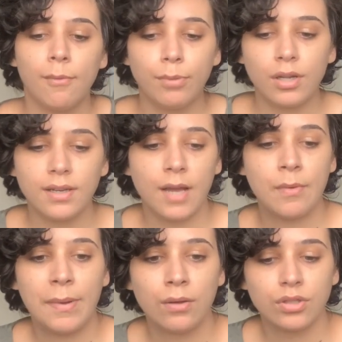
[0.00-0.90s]
But I'm
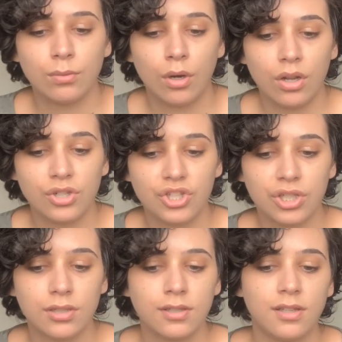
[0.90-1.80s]
about to watch
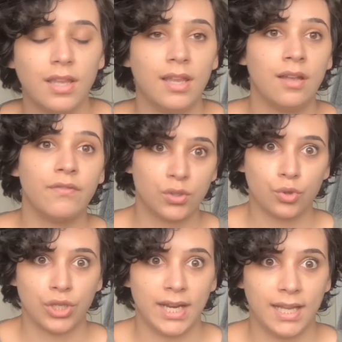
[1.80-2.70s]
the official
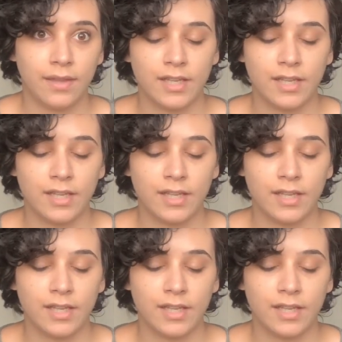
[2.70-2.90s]
trailer